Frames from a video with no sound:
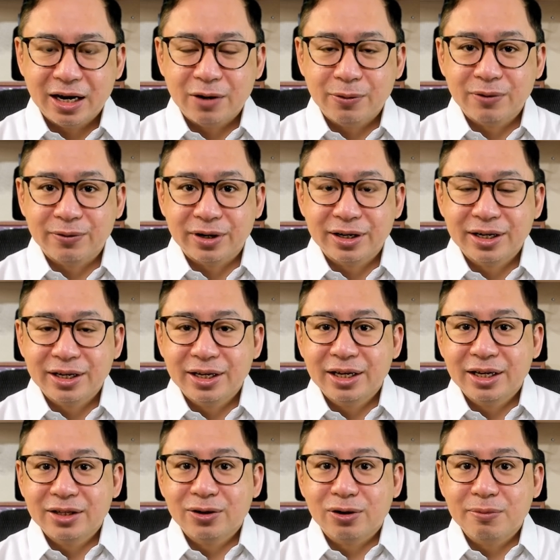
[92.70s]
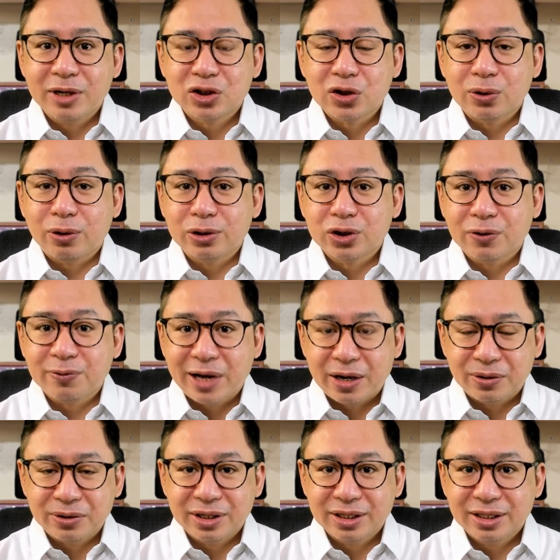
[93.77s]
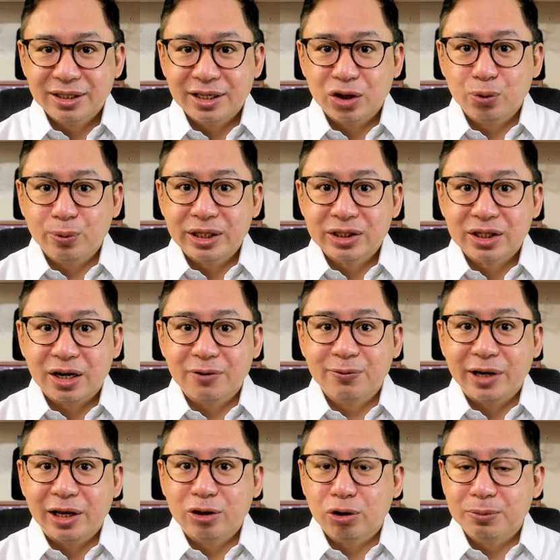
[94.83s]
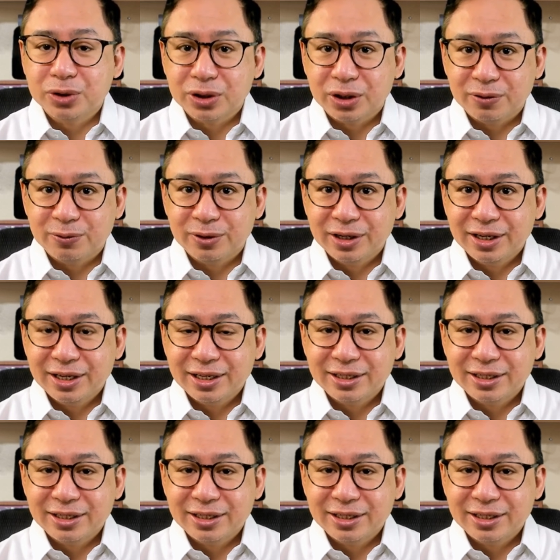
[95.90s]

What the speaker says: However, the commission also found that Twinstar failed to observe